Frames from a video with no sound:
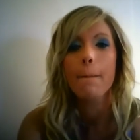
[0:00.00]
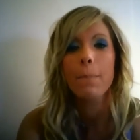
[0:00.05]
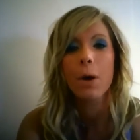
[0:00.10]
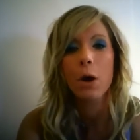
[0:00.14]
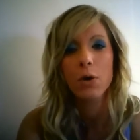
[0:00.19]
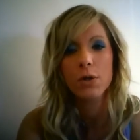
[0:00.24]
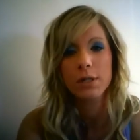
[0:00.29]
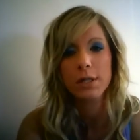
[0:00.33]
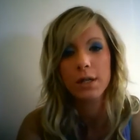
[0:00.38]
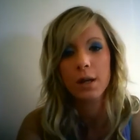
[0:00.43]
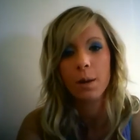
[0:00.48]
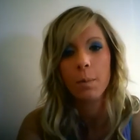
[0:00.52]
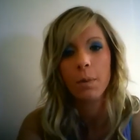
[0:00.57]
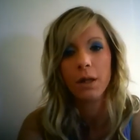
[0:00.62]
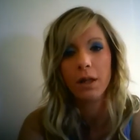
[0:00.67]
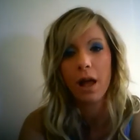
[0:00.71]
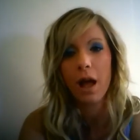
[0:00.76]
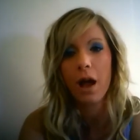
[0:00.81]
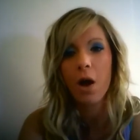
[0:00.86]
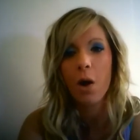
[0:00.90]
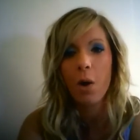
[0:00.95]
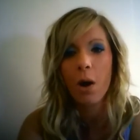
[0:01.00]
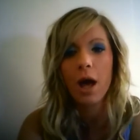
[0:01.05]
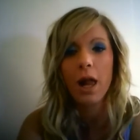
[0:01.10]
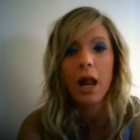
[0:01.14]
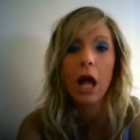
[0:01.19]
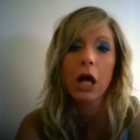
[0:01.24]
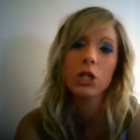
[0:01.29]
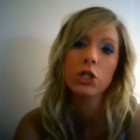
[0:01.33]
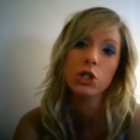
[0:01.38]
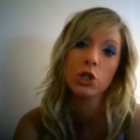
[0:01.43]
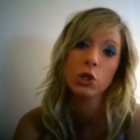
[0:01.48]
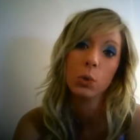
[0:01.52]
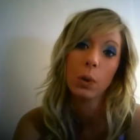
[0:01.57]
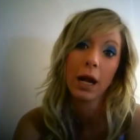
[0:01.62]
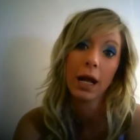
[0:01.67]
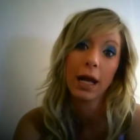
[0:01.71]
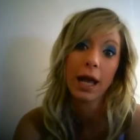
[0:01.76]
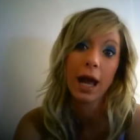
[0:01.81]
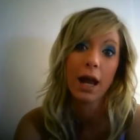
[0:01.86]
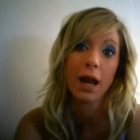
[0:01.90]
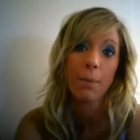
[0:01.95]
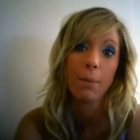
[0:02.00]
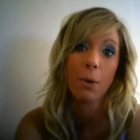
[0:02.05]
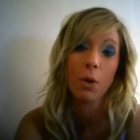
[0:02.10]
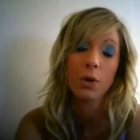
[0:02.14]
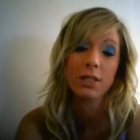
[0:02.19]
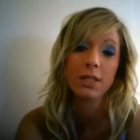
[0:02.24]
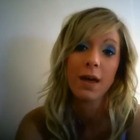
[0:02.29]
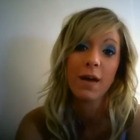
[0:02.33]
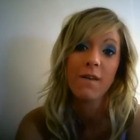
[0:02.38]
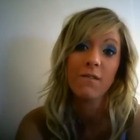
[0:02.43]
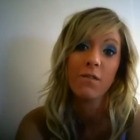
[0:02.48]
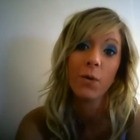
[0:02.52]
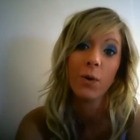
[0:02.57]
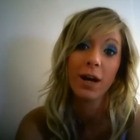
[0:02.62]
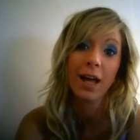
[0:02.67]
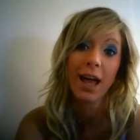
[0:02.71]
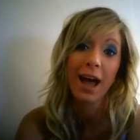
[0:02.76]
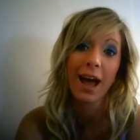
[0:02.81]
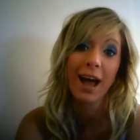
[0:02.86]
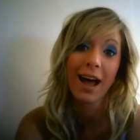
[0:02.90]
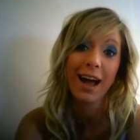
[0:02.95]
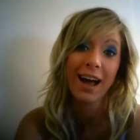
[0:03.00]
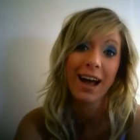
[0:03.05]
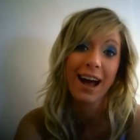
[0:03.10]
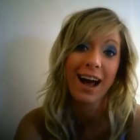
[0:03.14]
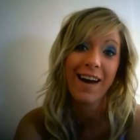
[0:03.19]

post them below and I'll do what I can to post them for ya.